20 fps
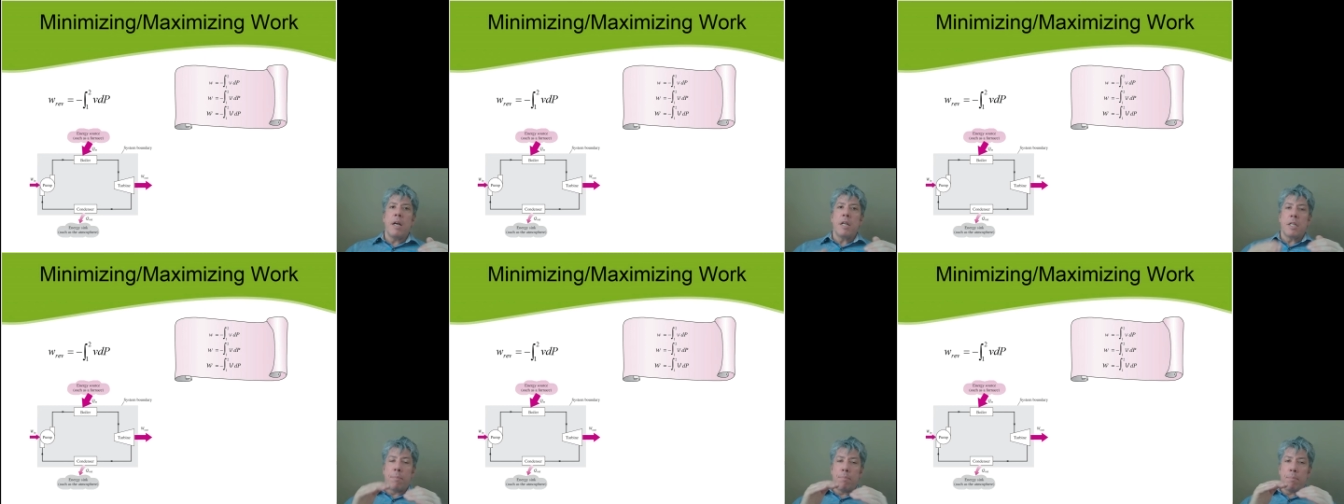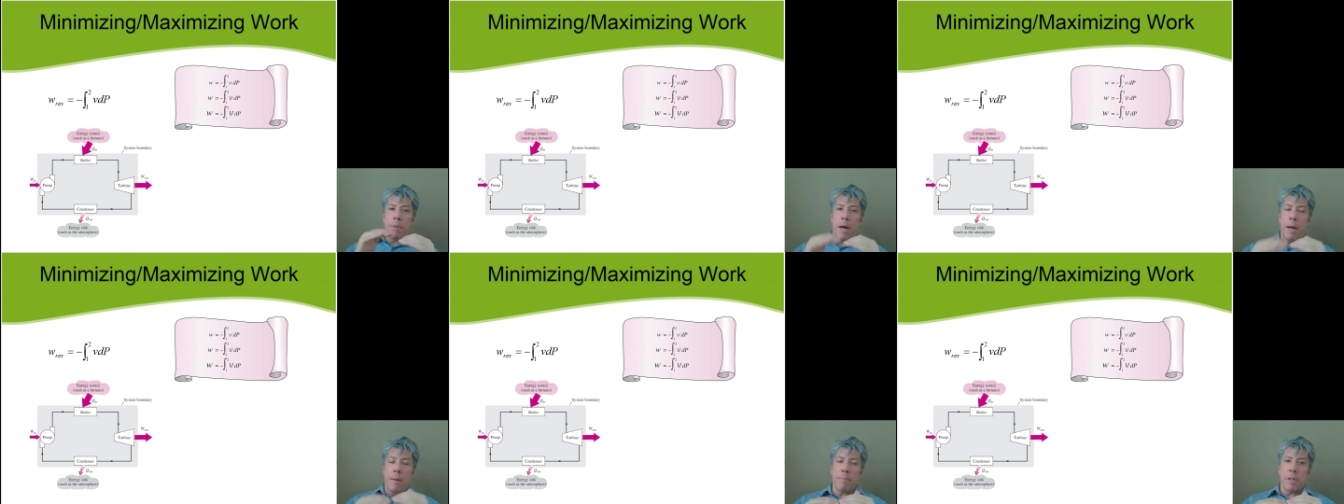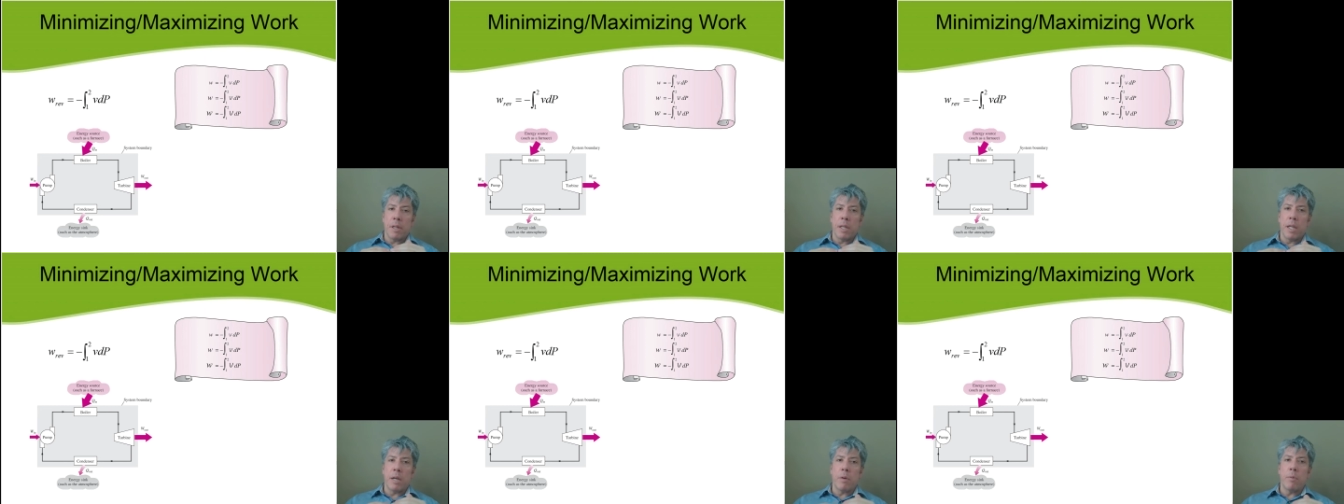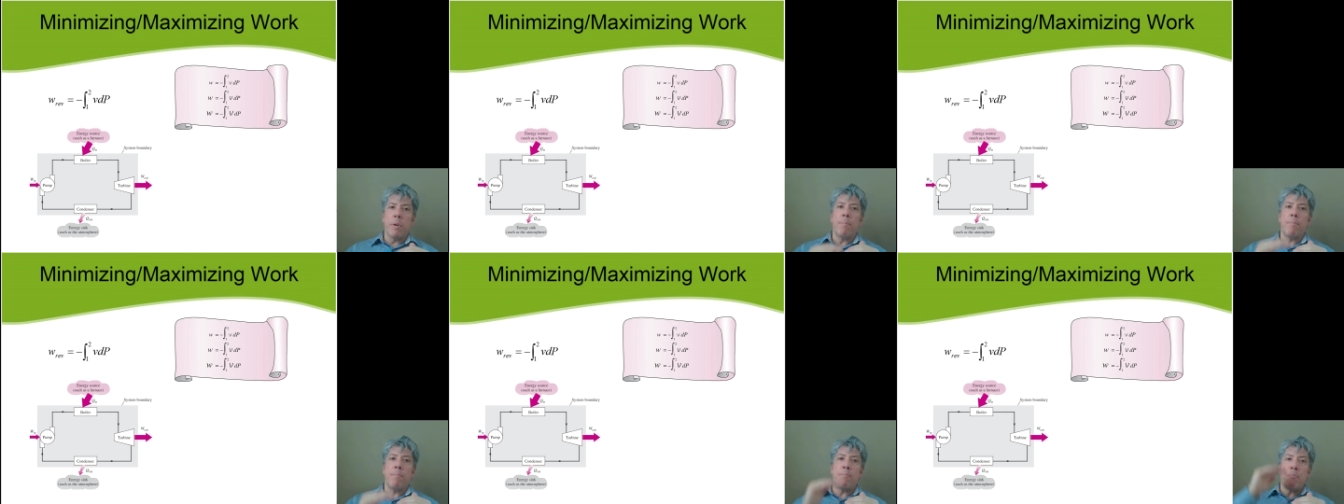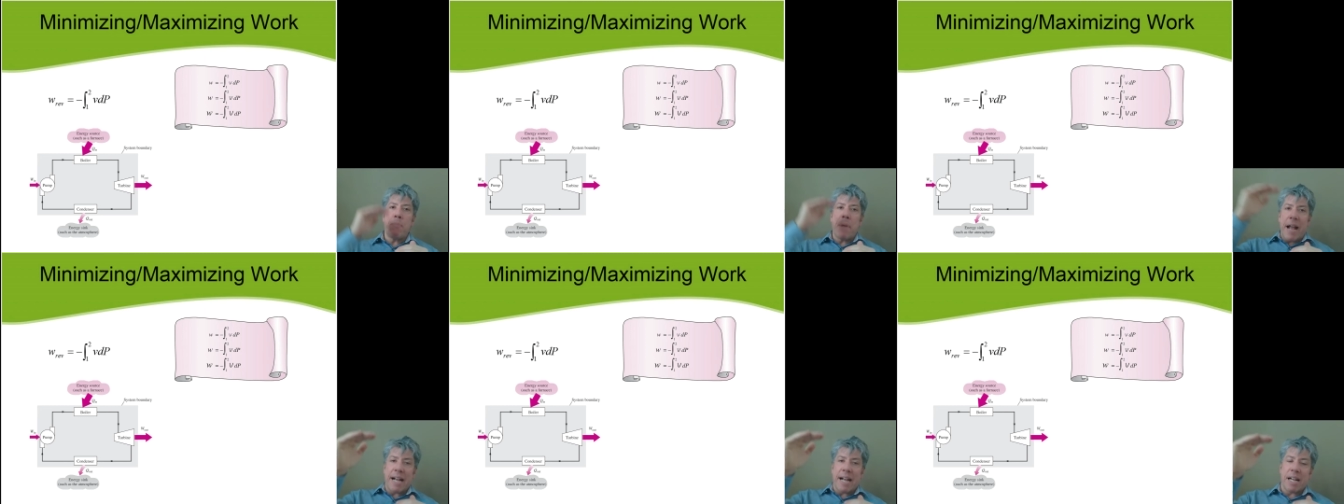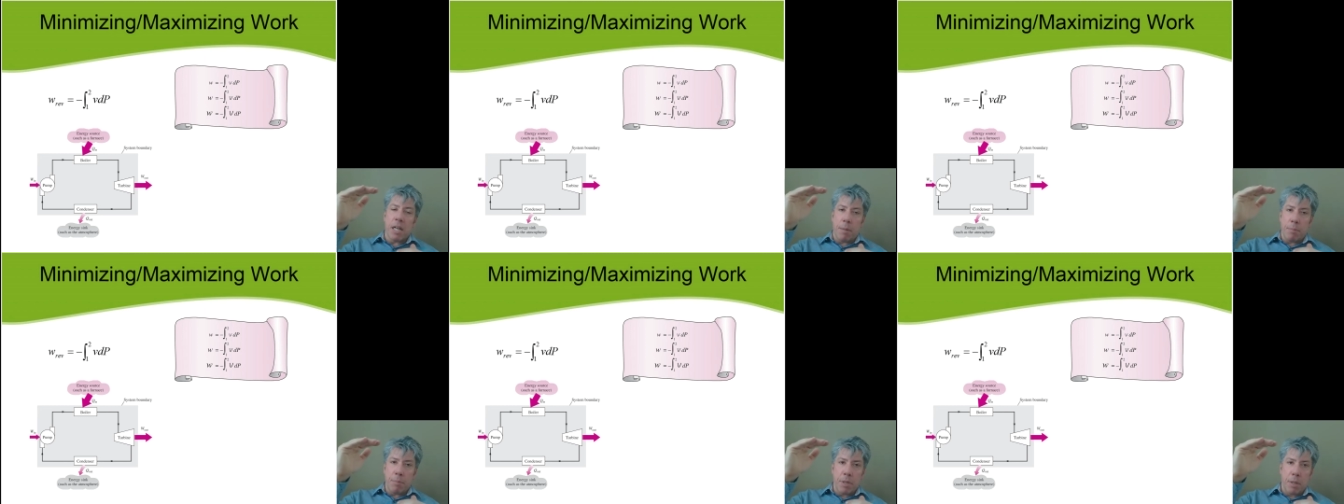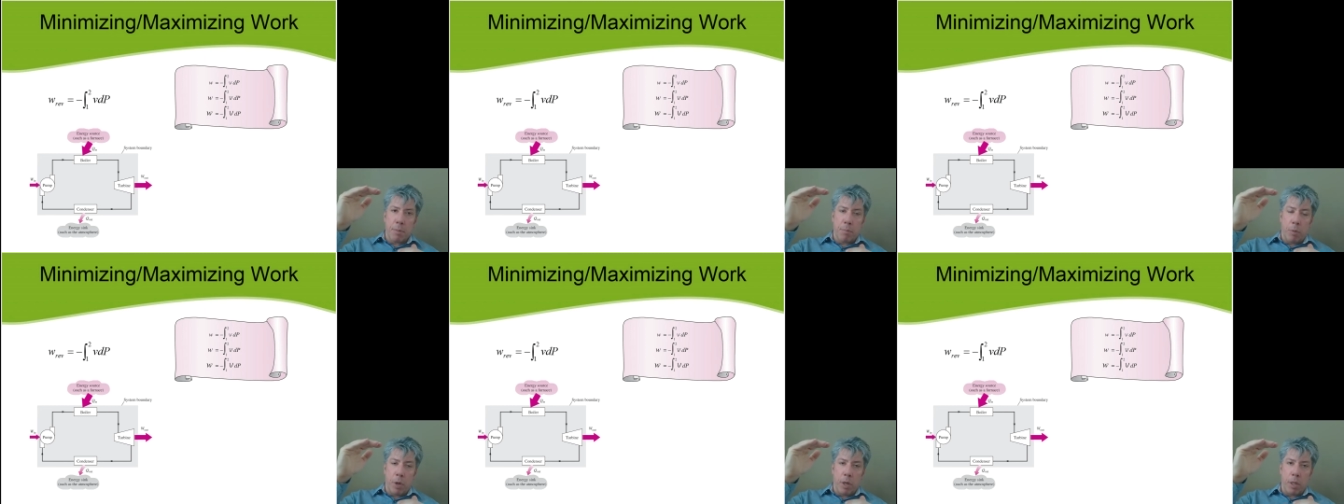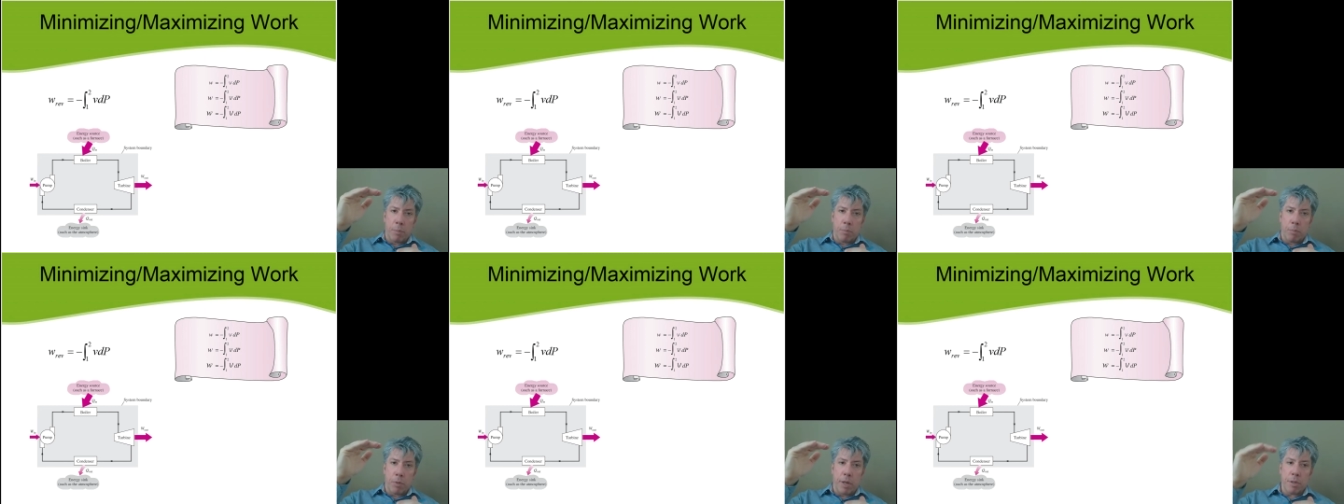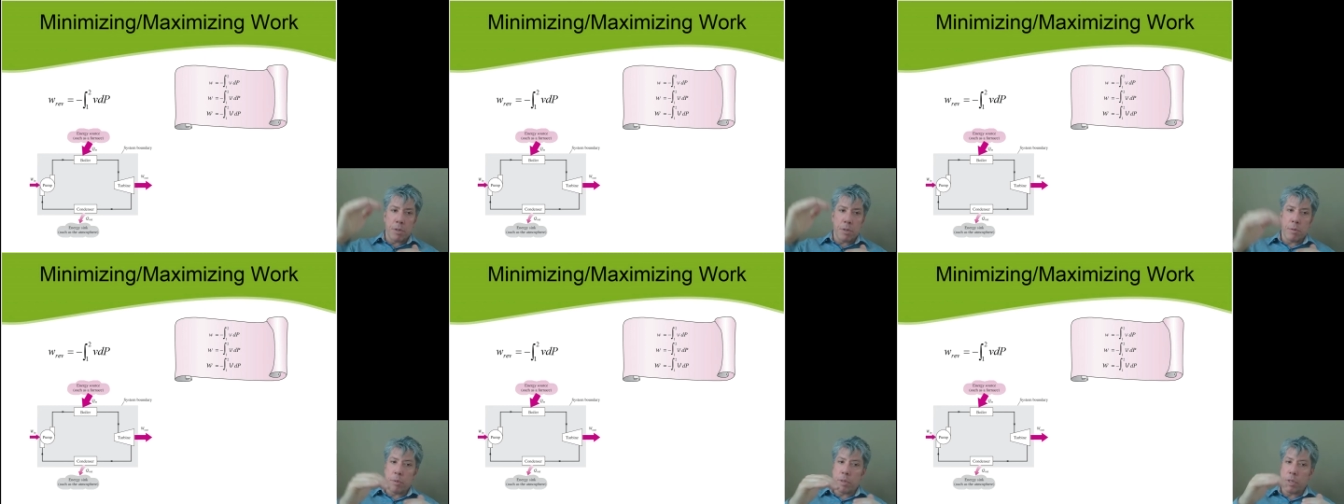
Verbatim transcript: to pump the liquid back up to the boiler pressure,